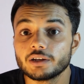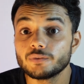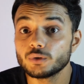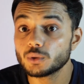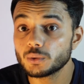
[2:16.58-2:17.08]
If
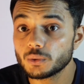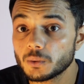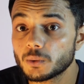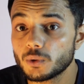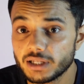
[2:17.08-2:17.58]
you don't know
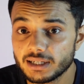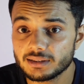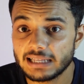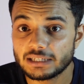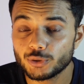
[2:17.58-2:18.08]
coding,
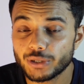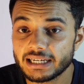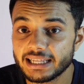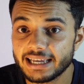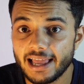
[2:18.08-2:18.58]
then you can
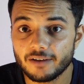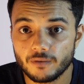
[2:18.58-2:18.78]
take help